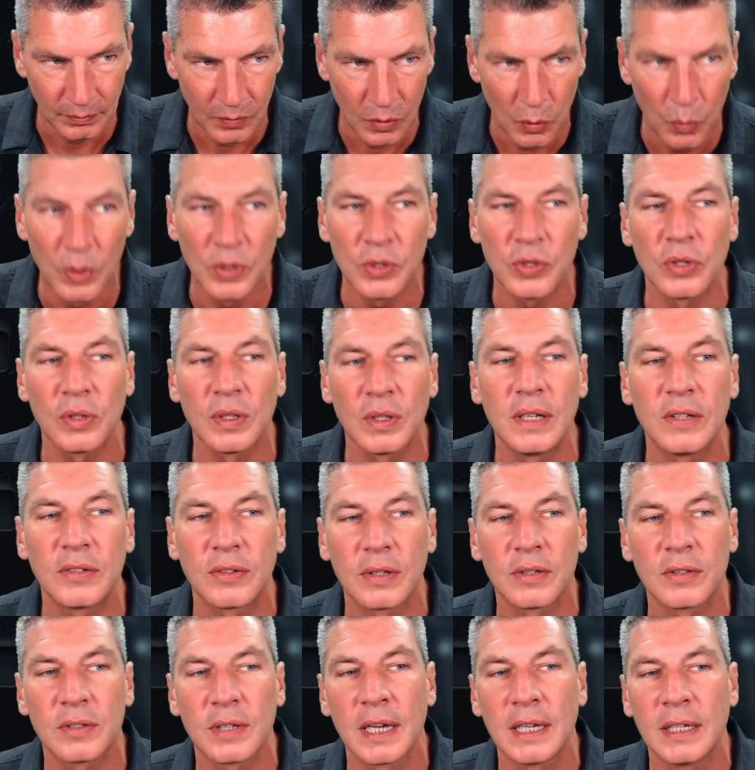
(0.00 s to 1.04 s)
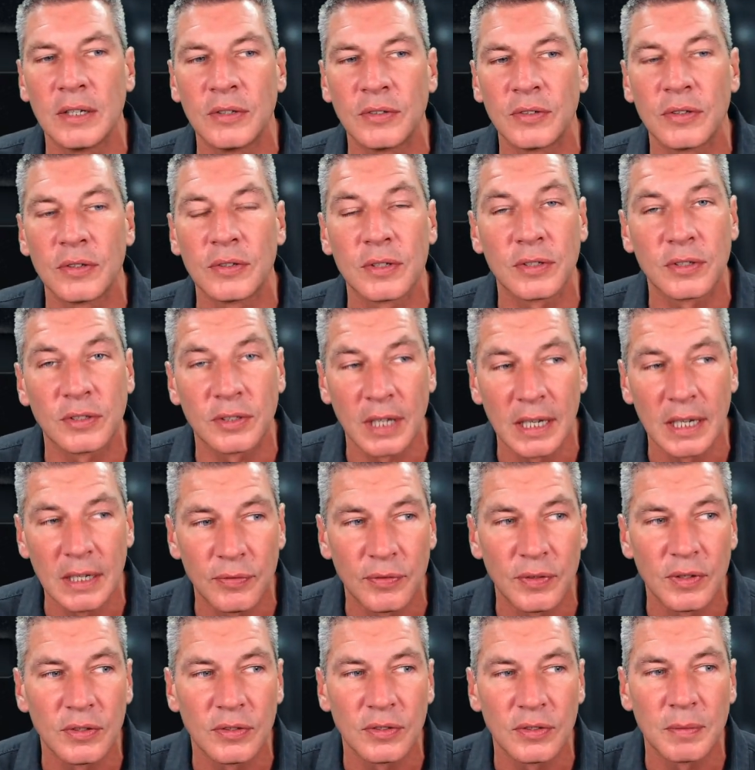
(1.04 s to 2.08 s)
Which of these containers is the
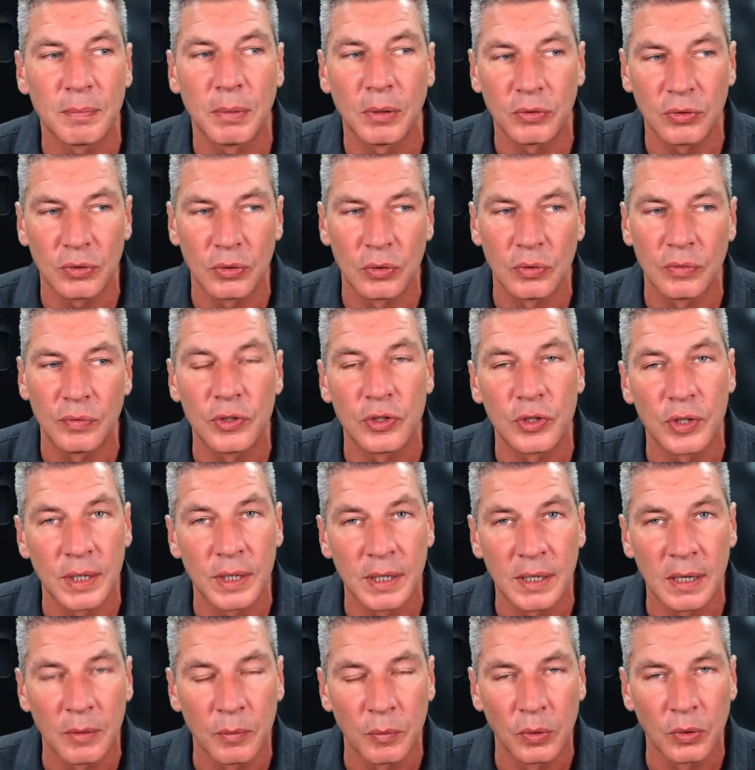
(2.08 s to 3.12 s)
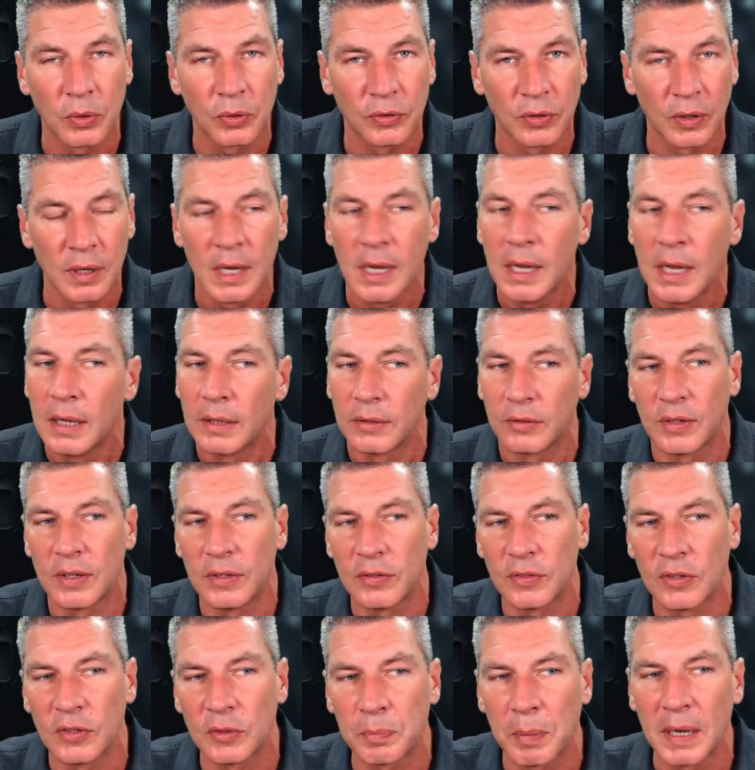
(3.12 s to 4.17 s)
safest bottle for drinking water? So
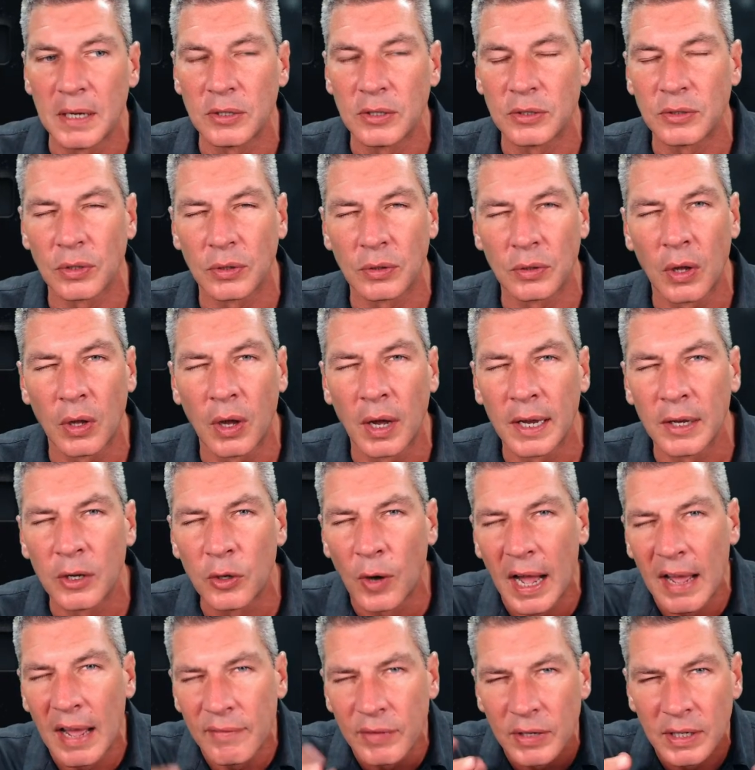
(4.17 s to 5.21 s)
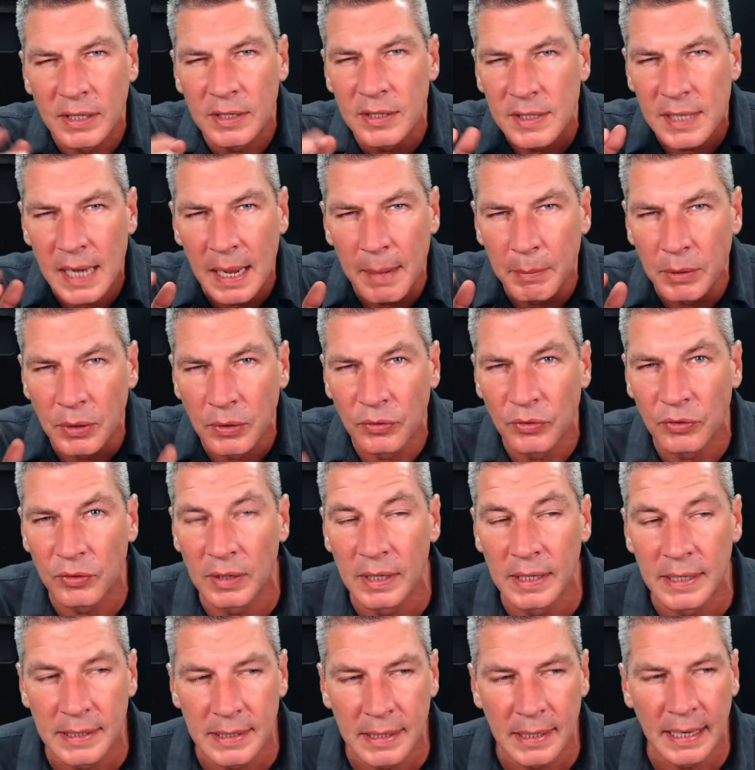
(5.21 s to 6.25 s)
this is based on like not having contaminants
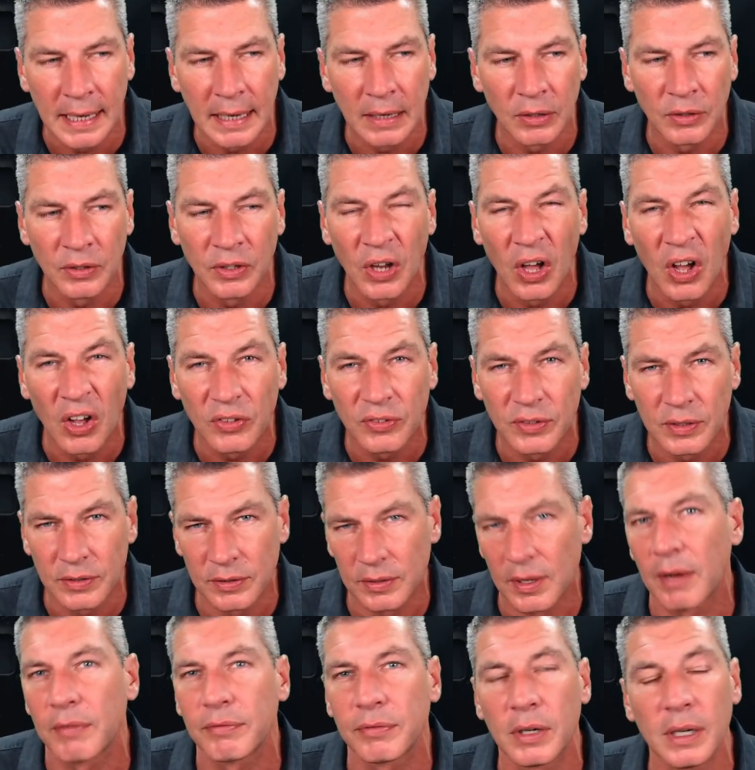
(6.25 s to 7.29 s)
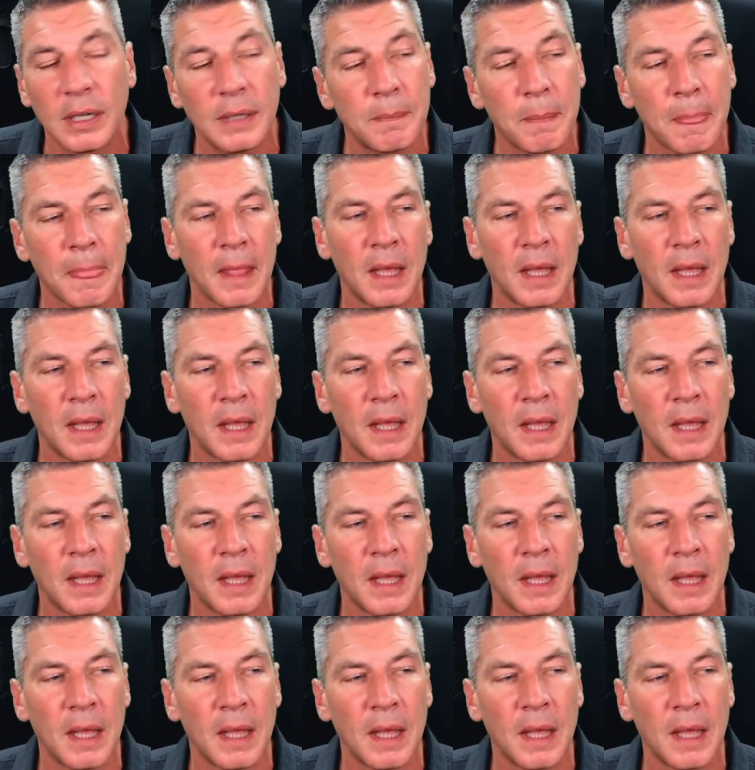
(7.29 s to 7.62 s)
leaking out and nasty stuff, right?